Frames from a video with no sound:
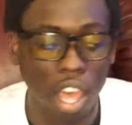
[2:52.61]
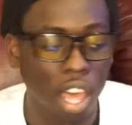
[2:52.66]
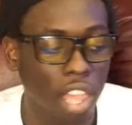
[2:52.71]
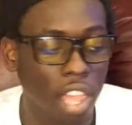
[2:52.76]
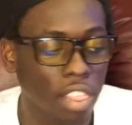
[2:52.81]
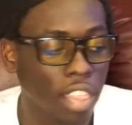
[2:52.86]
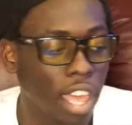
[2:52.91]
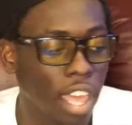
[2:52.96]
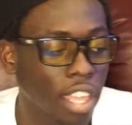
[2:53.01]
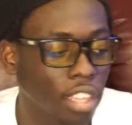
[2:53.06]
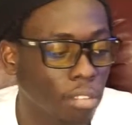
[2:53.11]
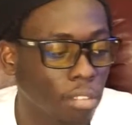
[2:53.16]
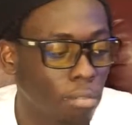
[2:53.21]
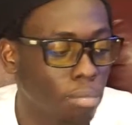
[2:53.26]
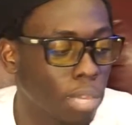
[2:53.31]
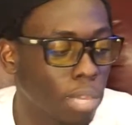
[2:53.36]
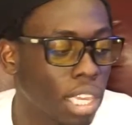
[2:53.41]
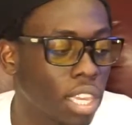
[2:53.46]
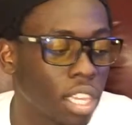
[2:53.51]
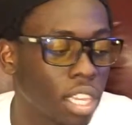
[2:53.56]
led
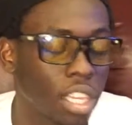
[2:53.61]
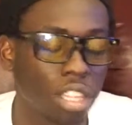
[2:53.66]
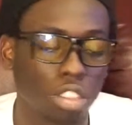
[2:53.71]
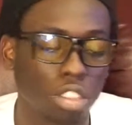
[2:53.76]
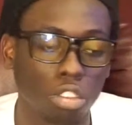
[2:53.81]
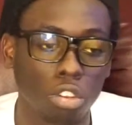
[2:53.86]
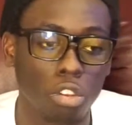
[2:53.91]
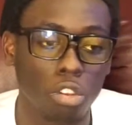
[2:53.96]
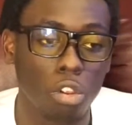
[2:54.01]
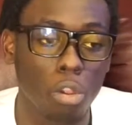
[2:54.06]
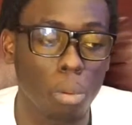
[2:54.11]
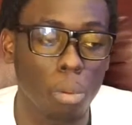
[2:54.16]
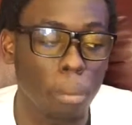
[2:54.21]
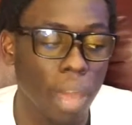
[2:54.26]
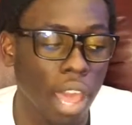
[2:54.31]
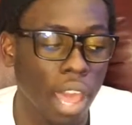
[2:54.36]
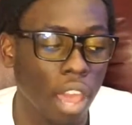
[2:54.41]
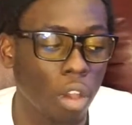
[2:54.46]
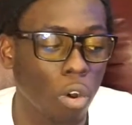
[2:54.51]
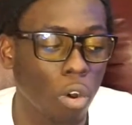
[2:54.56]
me through
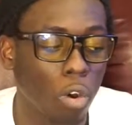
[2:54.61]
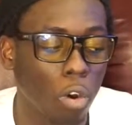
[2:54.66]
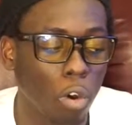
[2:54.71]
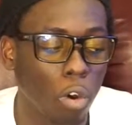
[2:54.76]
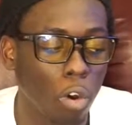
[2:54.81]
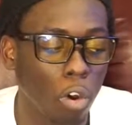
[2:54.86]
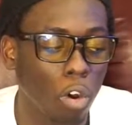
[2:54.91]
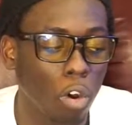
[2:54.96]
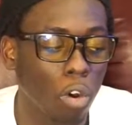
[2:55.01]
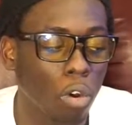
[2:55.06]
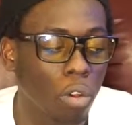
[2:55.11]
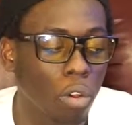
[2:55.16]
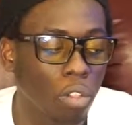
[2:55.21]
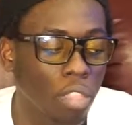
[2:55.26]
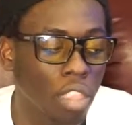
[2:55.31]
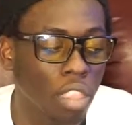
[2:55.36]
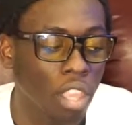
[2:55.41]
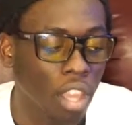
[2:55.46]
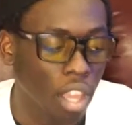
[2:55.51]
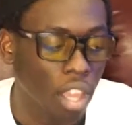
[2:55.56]
my whole
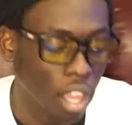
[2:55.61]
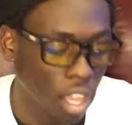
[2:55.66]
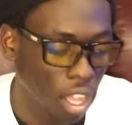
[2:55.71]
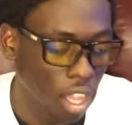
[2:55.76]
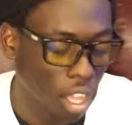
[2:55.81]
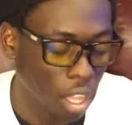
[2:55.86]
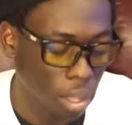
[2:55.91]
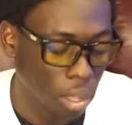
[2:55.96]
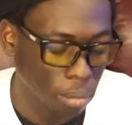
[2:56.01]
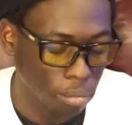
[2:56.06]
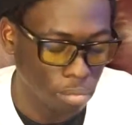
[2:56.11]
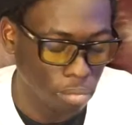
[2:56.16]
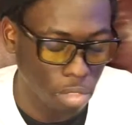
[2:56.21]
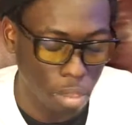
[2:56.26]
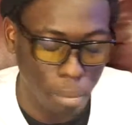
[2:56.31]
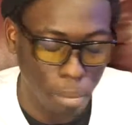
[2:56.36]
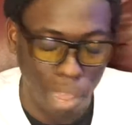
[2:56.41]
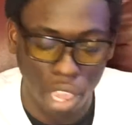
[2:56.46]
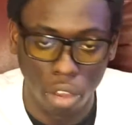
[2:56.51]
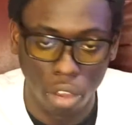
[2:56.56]

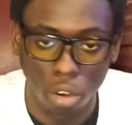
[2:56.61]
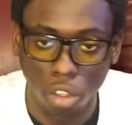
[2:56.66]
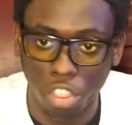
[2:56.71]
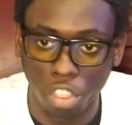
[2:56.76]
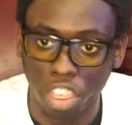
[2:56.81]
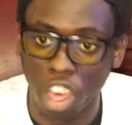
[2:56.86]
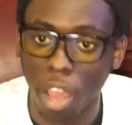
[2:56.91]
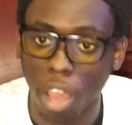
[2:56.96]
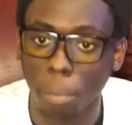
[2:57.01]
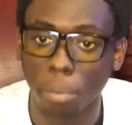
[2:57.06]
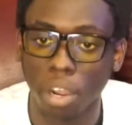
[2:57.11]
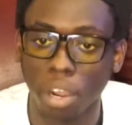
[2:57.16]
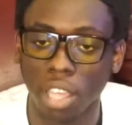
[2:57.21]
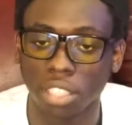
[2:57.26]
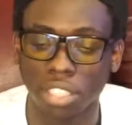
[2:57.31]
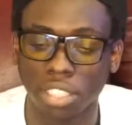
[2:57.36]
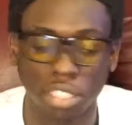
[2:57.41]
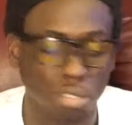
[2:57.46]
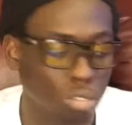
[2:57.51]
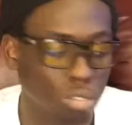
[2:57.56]
thought
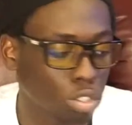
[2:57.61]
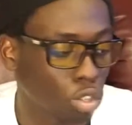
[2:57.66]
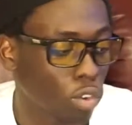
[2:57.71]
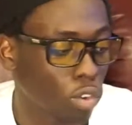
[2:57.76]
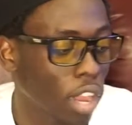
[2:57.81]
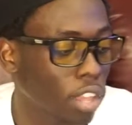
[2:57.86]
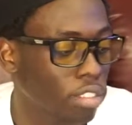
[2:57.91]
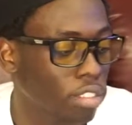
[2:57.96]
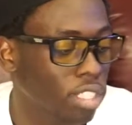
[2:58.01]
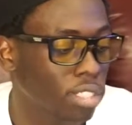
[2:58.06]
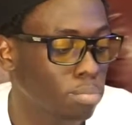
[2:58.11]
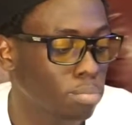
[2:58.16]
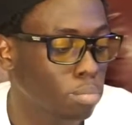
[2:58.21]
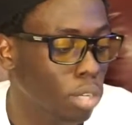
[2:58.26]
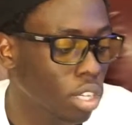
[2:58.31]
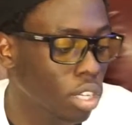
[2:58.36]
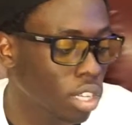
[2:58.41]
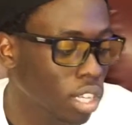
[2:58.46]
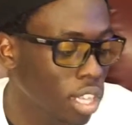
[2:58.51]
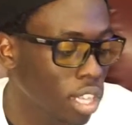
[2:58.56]
process throughout this
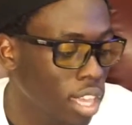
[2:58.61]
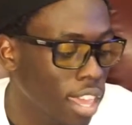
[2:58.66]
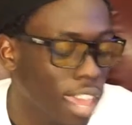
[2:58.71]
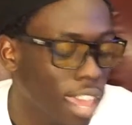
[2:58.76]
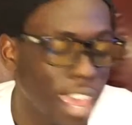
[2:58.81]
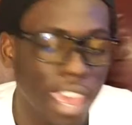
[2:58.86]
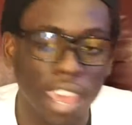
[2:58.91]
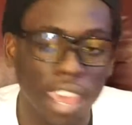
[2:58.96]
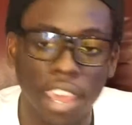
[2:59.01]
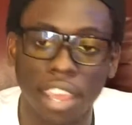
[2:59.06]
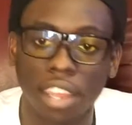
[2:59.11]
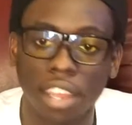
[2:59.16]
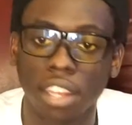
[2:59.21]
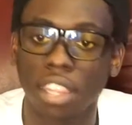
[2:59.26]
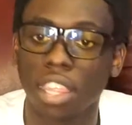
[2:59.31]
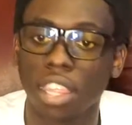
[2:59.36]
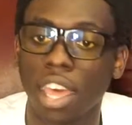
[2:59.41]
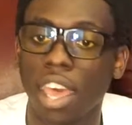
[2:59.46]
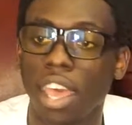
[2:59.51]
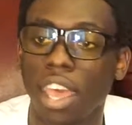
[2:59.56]
book, and
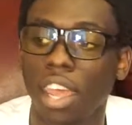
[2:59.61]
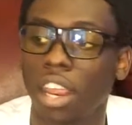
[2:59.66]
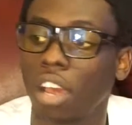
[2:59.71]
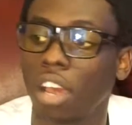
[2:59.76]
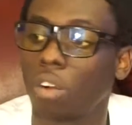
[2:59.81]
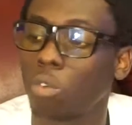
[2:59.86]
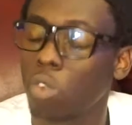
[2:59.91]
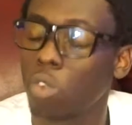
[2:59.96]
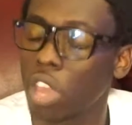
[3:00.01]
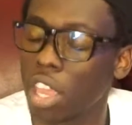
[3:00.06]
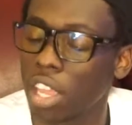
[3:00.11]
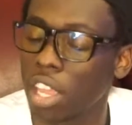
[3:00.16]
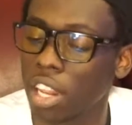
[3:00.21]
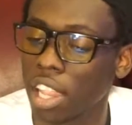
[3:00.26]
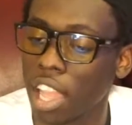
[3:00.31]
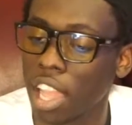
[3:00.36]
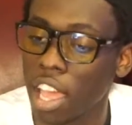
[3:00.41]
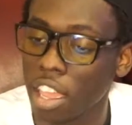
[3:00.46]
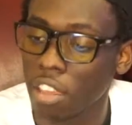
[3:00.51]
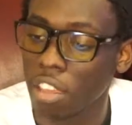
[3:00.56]
that in
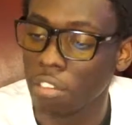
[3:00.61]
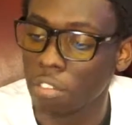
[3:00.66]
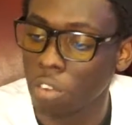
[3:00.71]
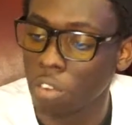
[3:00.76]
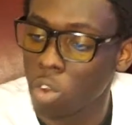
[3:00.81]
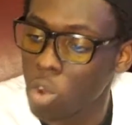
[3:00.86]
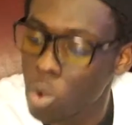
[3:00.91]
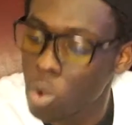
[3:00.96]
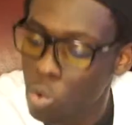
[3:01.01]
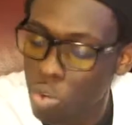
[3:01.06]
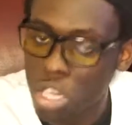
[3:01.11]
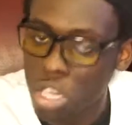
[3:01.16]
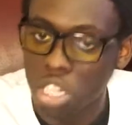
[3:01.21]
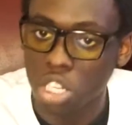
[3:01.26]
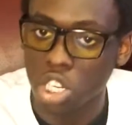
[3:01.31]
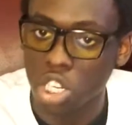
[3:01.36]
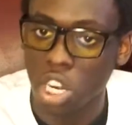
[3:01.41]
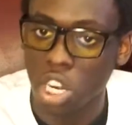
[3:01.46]
life we should